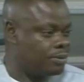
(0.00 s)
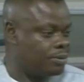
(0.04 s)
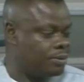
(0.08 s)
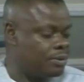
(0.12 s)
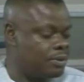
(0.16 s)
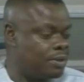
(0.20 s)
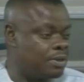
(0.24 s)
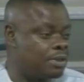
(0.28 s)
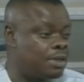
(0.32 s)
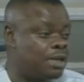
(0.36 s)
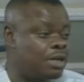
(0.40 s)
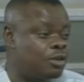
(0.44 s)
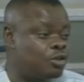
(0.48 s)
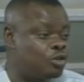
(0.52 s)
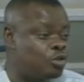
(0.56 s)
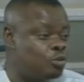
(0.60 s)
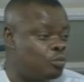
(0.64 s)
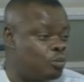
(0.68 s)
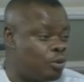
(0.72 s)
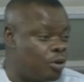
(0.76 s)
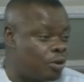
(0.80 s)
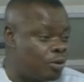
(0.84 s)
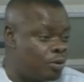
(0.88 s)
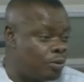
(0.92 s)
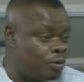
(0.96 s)
Said,
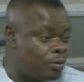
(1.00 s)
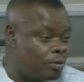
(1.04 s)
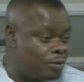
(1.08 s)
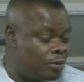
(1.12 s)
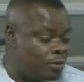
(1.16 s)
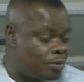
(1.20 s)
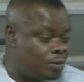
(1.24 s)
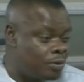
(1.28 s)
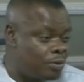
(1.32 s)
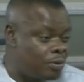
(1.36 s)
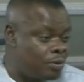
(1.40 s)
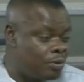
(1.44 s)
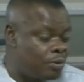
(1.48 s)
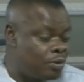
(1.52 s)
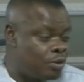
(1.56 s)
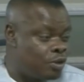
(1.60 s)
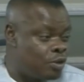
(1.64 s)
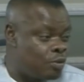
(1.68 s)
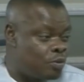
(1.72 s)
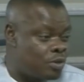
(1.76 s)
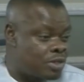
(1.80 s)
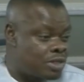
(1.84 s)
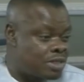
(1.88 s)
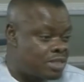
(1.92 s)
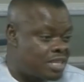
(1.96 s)
tomorrow,
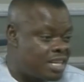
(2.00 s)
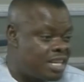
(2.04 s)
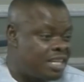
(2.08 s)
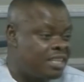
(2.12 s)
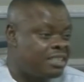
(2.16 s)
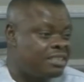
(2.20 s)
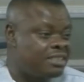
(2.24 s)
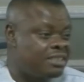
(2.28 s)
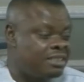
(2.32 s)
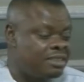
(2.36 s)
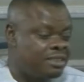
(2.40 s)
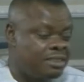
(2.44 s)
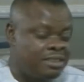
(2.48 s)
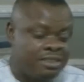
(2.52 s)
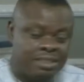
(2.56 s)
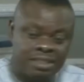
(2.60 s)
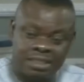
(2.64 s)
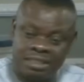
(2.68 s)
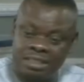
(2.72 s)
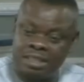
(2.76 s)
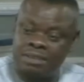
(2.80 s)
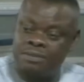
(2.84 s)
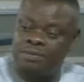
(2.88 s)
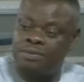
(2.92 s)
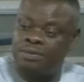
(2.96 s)
you will stay.
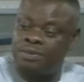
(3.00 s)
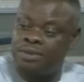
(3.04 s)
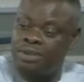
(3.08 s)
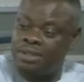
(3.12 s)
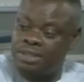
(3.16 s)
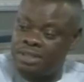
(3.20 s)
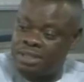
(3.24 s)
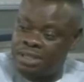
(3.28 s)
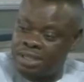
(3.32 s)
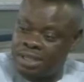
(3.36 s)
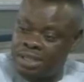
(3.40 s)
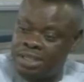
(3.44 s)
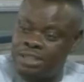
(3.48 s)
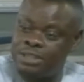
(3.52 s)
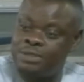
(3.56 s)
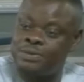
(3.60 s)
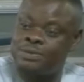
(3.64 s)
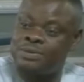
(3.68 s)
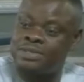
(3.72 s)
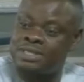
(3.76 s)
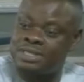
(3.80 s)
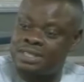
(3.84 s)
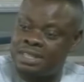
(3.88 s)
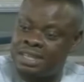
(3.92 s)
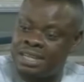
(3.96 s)
The following day, you
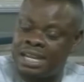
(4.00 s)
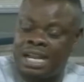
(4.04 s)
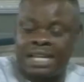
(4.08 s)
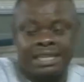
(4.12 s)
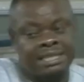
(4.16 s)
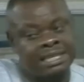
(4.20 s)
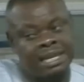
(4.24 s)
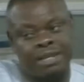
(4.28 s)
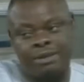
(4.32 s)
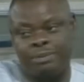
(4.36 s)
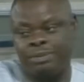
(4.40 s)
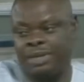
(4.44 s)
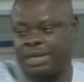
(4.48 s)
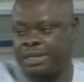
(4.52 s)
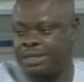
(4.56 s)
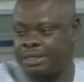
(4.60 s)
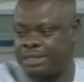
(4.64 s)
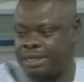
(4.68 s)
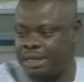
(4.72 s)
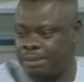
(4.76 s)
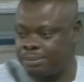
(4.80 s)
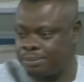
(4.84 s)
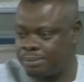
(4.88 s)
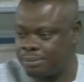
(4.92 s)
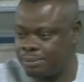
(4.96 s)
will stay. I said, I'll make
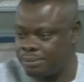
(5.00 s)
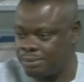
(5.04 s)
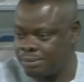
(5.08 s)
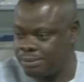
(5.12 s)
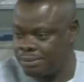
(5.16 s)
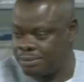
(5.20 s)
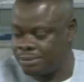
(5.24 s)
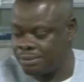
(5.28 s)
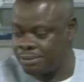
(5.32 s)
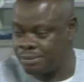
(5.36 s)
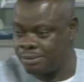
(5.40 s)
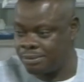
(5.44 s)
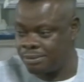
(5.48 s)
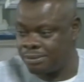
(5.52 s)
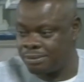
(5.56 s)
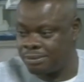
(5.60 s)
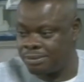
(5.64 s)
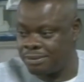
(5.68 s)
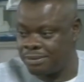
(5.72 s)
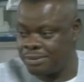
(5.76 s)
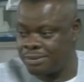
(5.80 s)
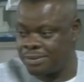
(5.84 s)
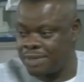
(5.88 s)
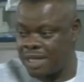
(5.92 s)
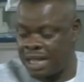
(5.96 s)
it up.
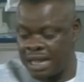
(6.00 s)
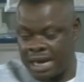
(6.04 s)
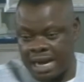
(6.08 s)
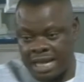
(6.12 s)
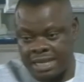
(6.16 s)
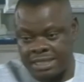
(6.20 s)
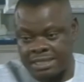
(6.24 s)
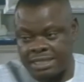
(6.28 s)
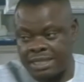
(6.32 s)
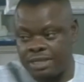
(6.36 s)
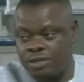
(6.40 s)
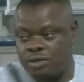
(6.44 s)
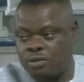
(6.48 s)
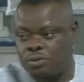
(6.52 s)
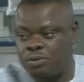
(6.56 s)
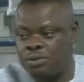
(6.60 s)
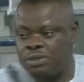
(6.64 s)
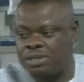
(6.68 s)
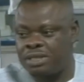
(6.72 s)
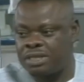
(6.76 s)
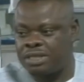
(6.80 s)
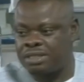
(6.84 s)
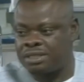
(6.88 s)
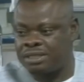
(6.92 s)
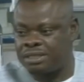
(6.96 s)
And I stay 2
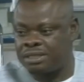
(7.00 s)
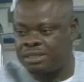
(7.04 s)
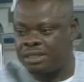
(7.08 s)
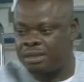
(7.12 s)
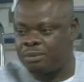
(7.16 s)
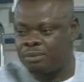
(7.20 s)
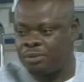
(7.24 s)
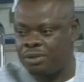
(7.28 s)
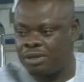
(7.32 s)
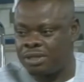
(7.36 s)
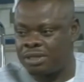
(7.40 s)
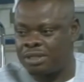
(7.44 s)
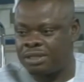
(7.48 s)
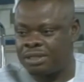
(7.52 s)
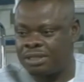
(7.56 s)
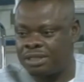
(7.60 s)
days in the morning.